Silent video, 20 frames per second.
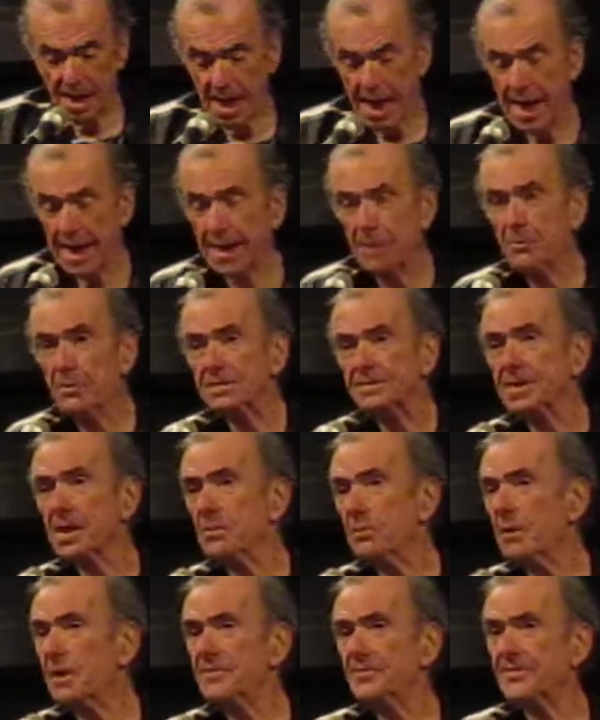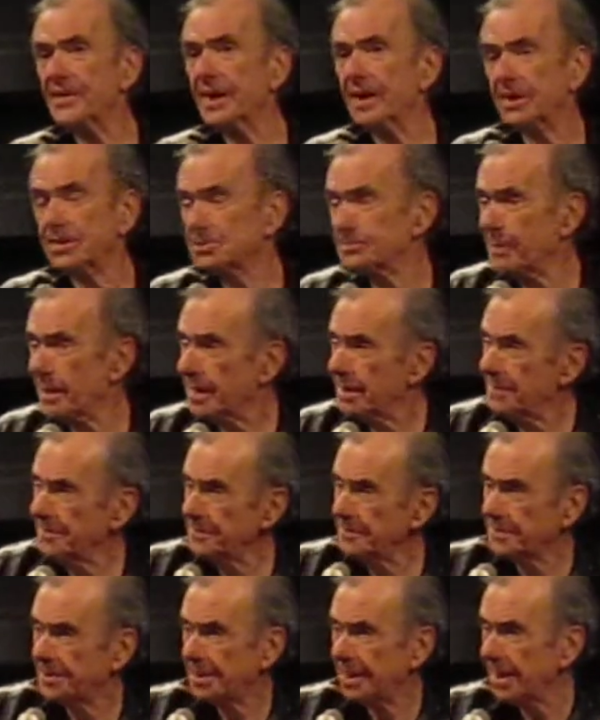And I want to say one thing because my
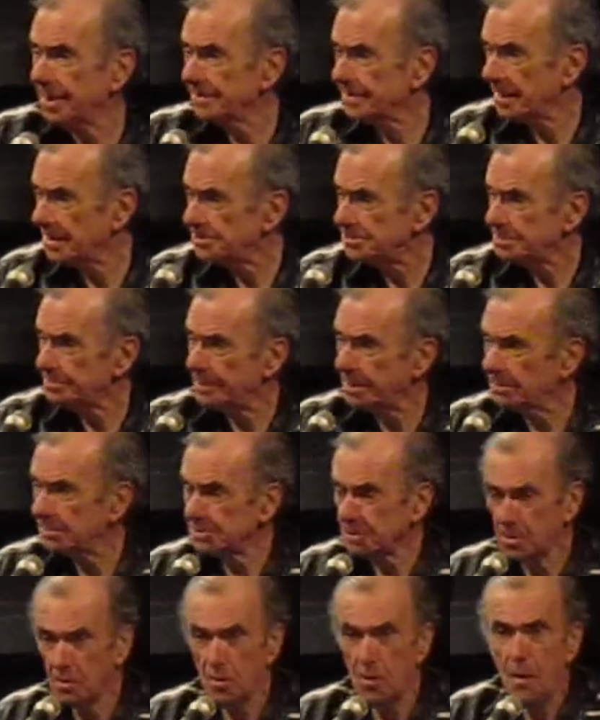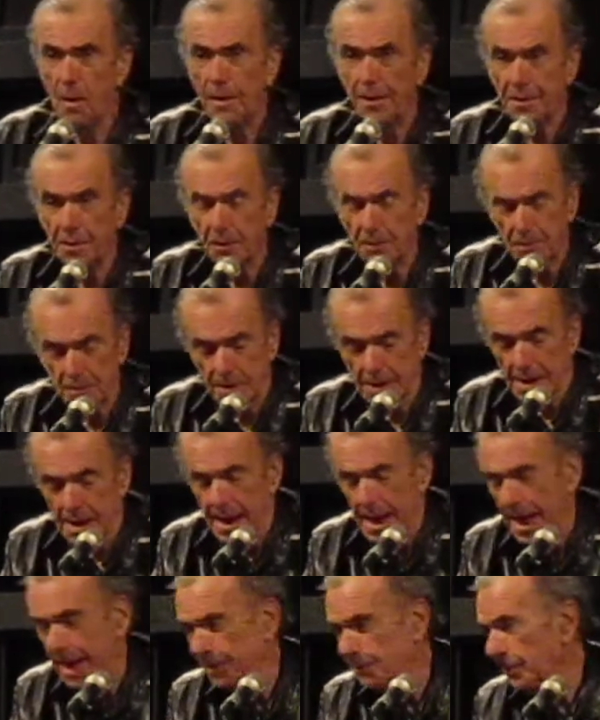other gig I used to be was a lawyer,
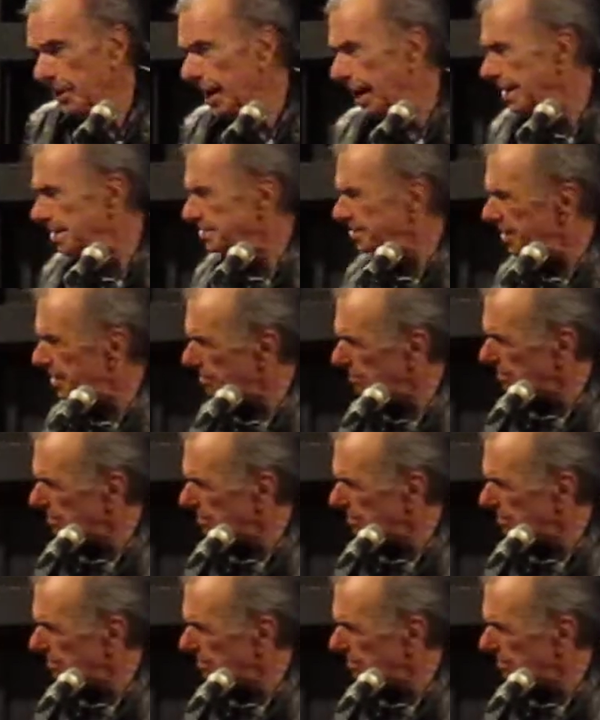and when I hear